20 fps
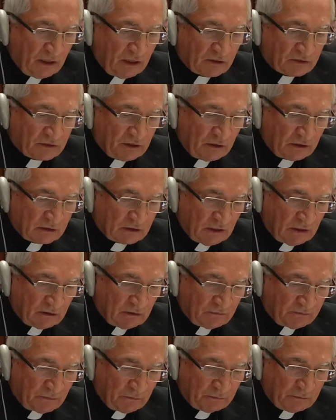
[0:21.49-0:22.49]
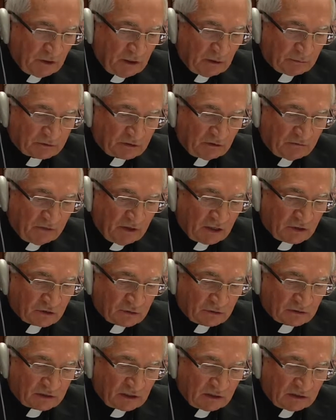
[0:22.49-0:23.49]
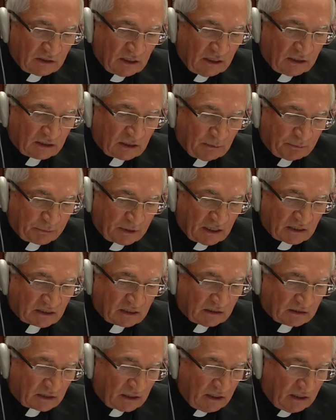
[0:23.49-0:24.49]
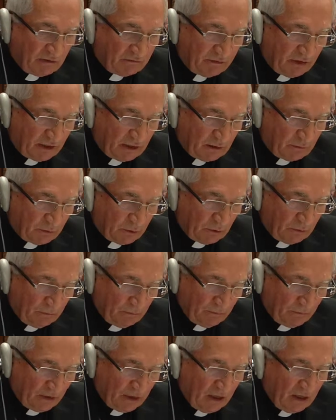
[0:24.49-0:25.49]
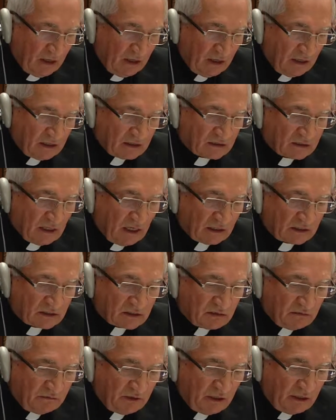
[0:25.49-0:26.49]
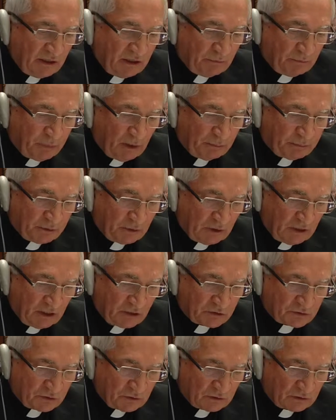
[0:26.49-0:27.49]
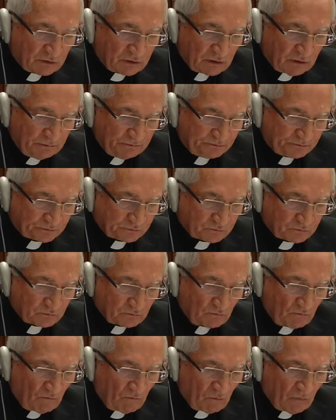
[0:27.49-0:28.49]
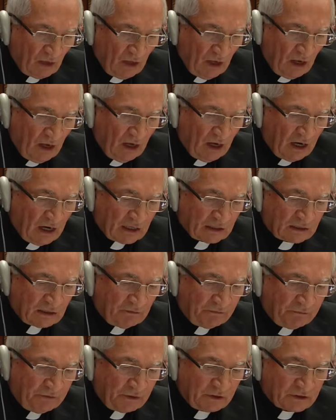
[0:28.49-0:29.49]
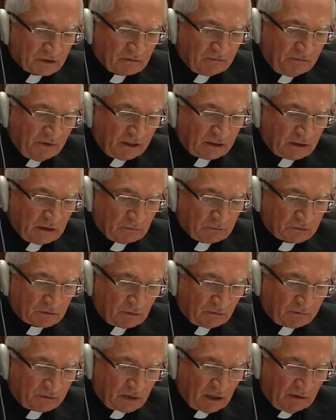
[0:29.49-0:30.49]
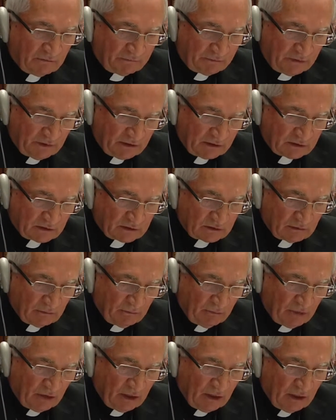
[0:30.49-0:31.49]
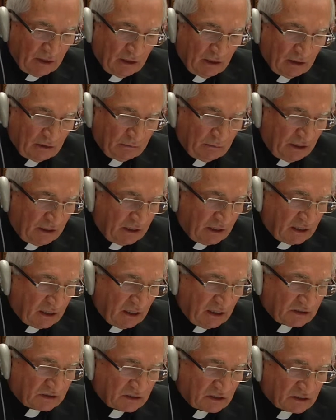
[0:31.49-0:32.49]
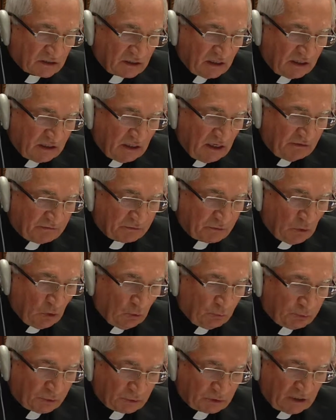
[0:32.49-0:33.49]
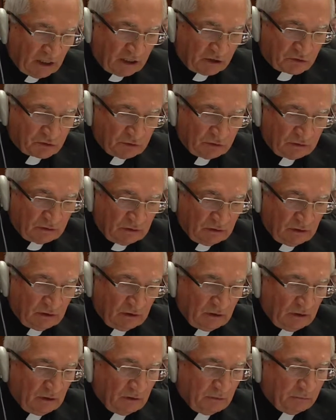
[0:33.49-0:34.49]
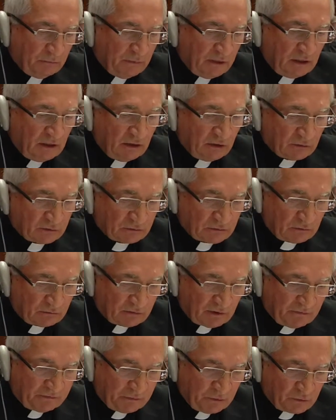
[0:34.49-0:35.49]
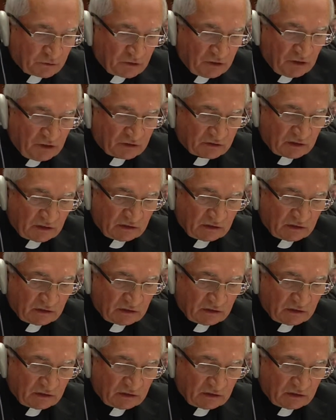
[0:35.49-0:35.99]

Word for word: is certain from the observations and data presently available is that civilian populations are the first victims of conflict. In many cases, they have no protection, millions of refugees